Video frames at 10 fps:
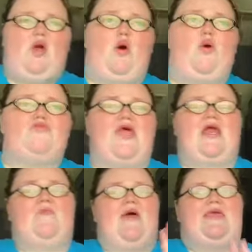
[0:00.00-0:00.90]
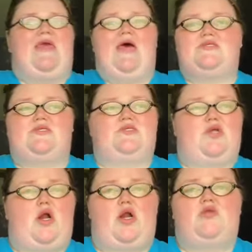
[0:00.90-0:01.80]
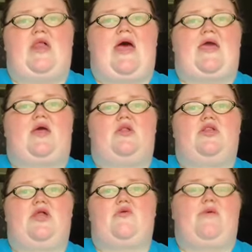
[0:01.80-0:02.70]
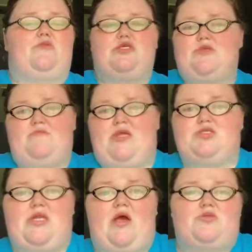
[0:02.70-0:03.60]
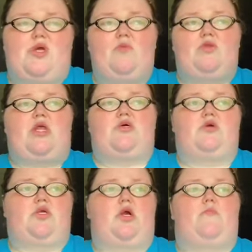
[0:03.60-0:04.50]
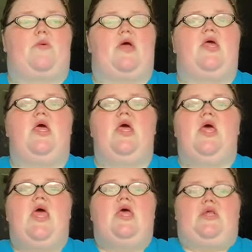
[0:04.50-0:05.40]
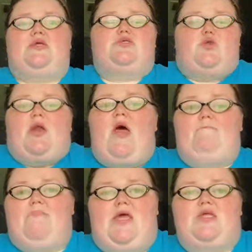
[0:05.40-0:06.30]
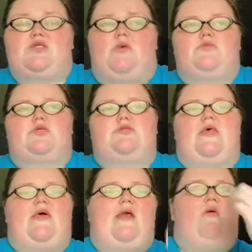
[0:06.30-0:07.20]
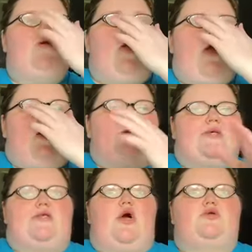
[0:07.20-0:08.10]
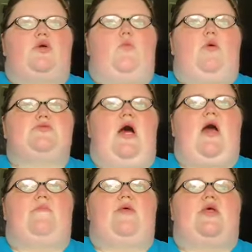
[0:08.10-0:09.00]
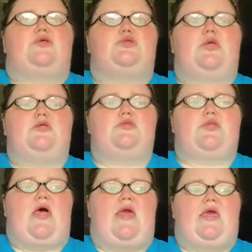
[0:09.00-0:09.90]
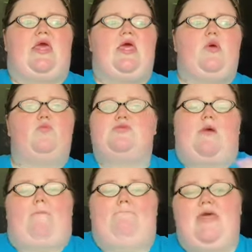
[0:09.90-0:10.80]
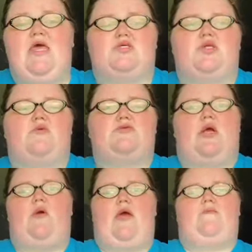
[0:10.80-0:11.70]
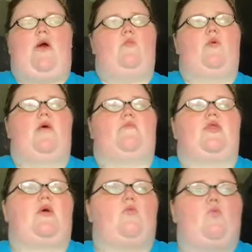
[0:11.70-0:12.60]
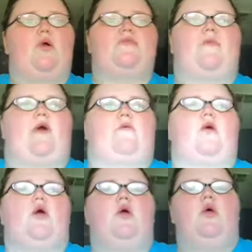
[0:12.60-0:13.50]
a whole thing. And I'm like, yes, this is her. Like, literally. But she's a bitch now, so I would not talk to her. But, like, straight up bitch. I'm just gonna say that now. Because I talked to her one time, and, like, she just, like, was, like, a bitch. And I was like, okay, fine, whatever. Like, what the fuck ever.